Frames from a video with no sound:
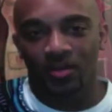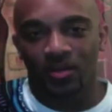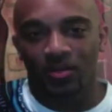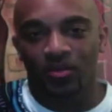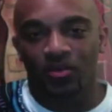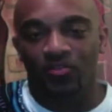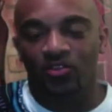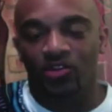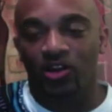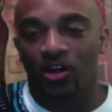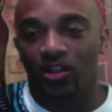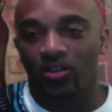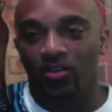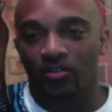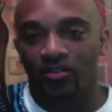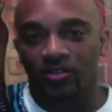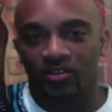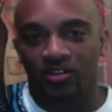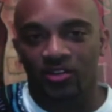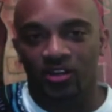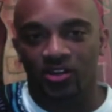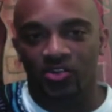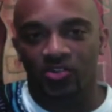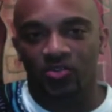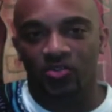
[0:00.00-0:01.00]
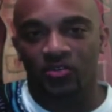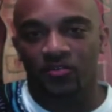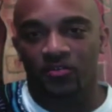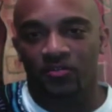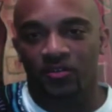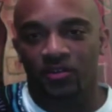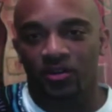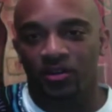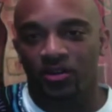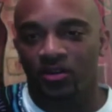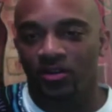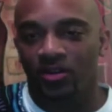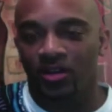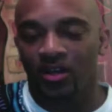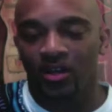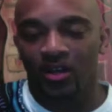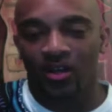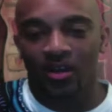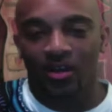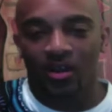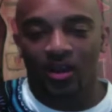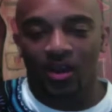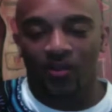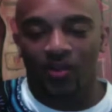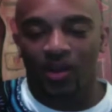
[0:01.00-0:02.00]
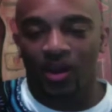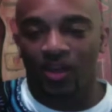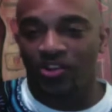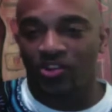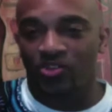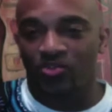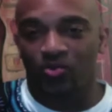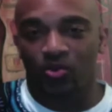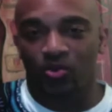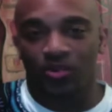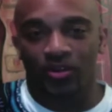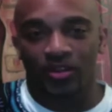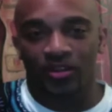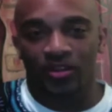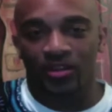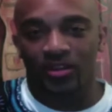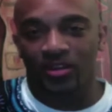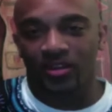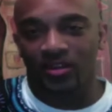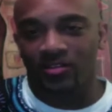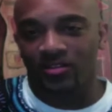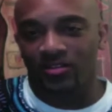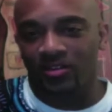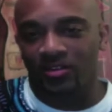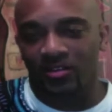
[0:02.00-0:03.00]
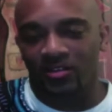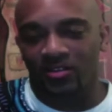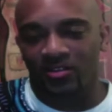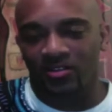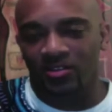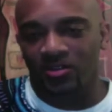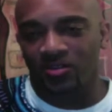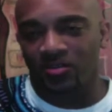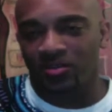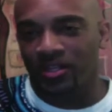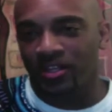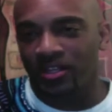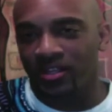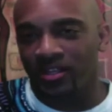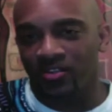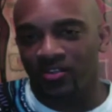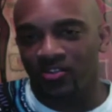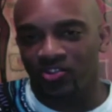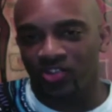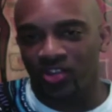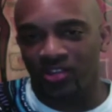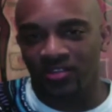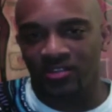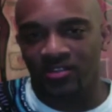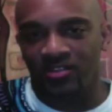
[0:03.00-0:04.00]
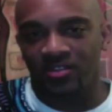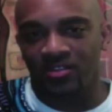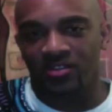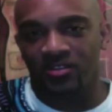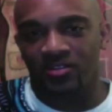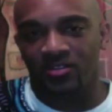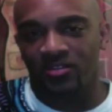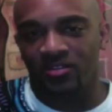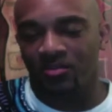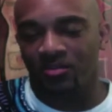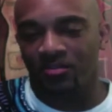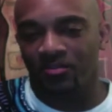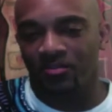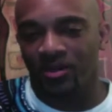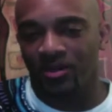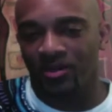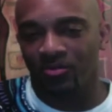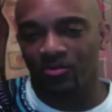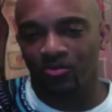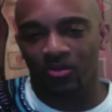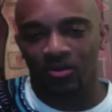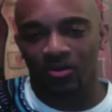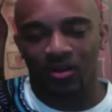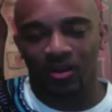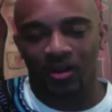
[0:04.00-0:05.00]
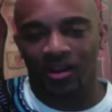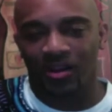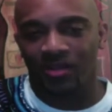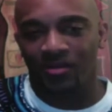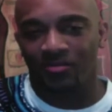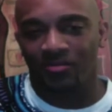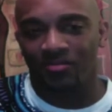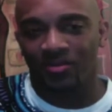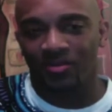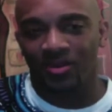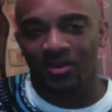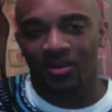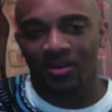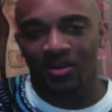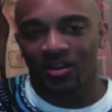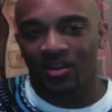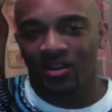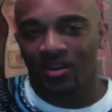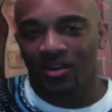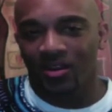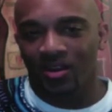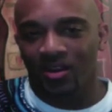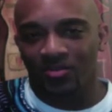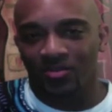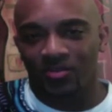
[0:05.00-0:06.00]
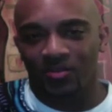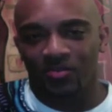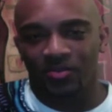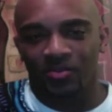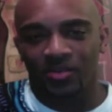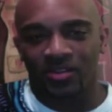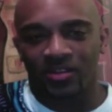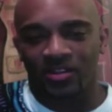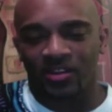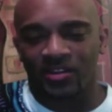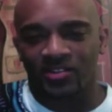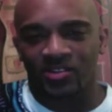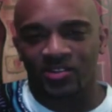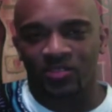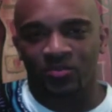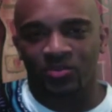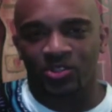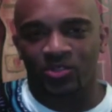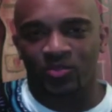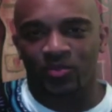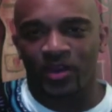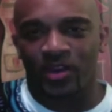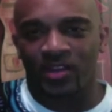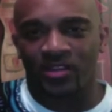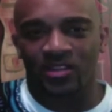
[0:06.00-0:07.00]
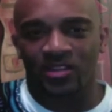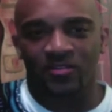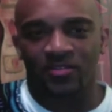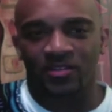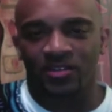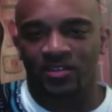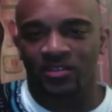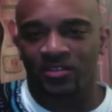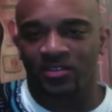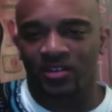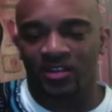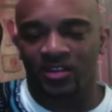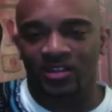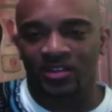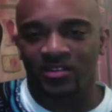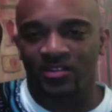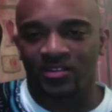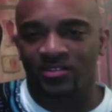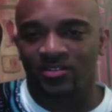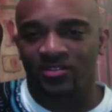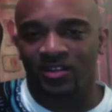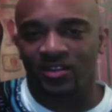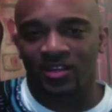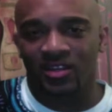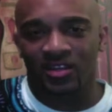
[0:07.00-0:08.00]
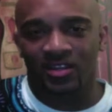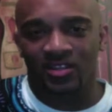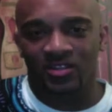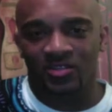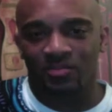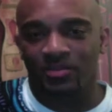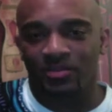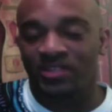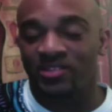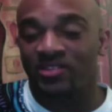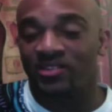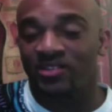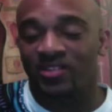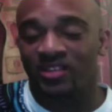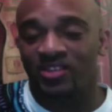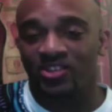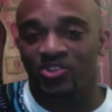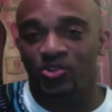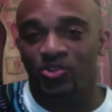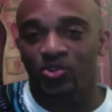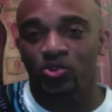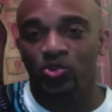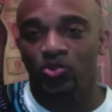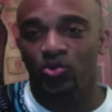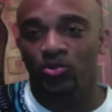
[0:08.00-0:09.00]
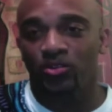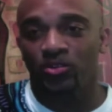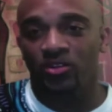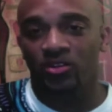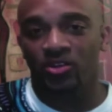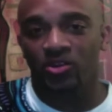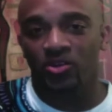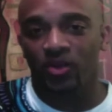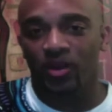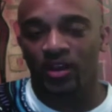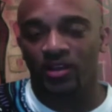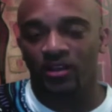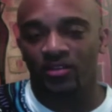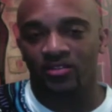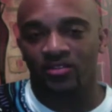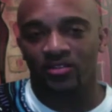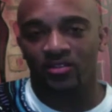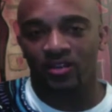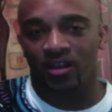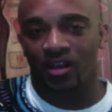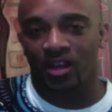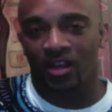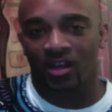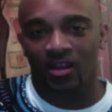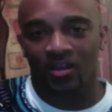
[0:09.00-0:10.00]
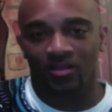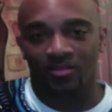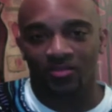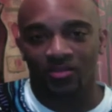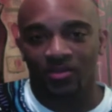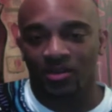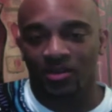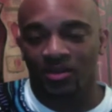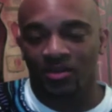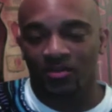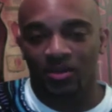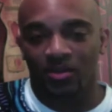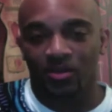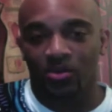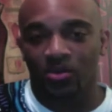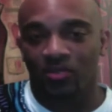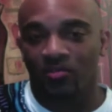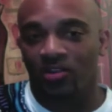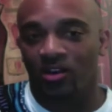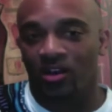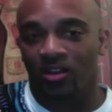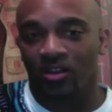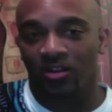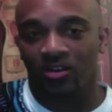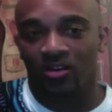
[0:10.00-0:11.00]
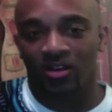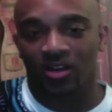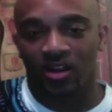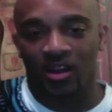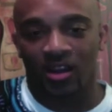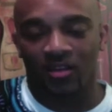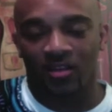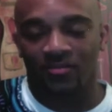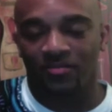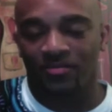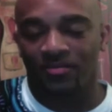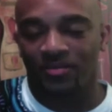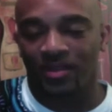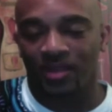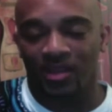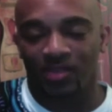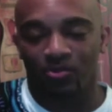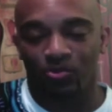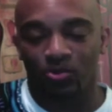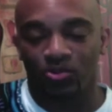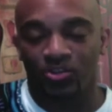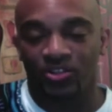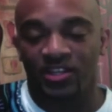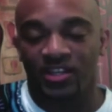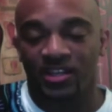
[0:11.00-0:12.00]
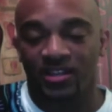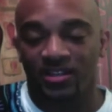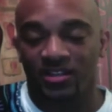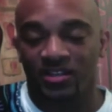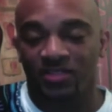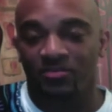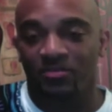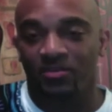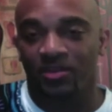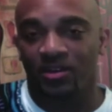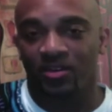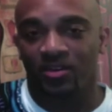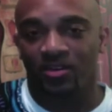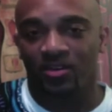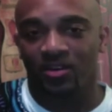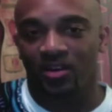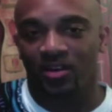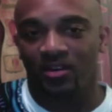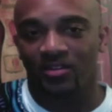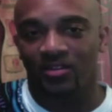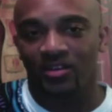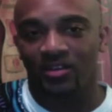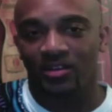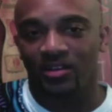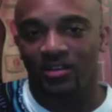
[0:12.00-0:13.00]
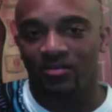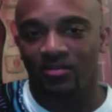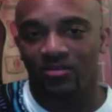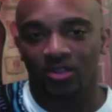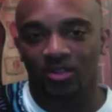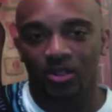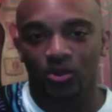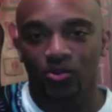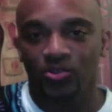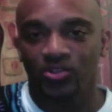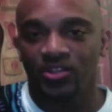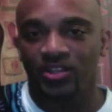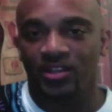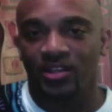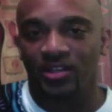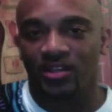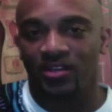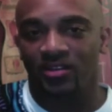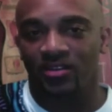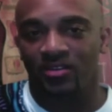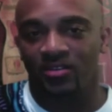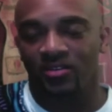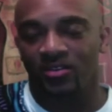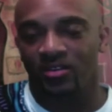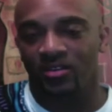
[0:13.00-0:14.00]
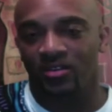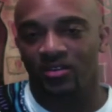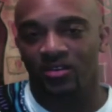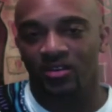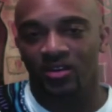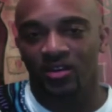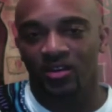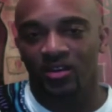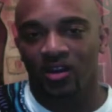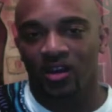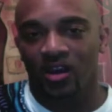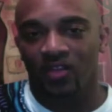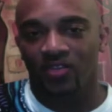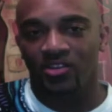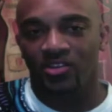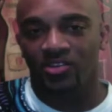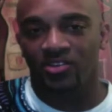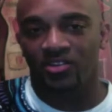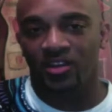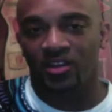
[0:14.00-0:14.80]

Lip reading: people of color in this country feel about this ruling. It's a complete injustice, but to put things in perspective, it is business as usual in the U.S. People of color have routinely been on the losing end of the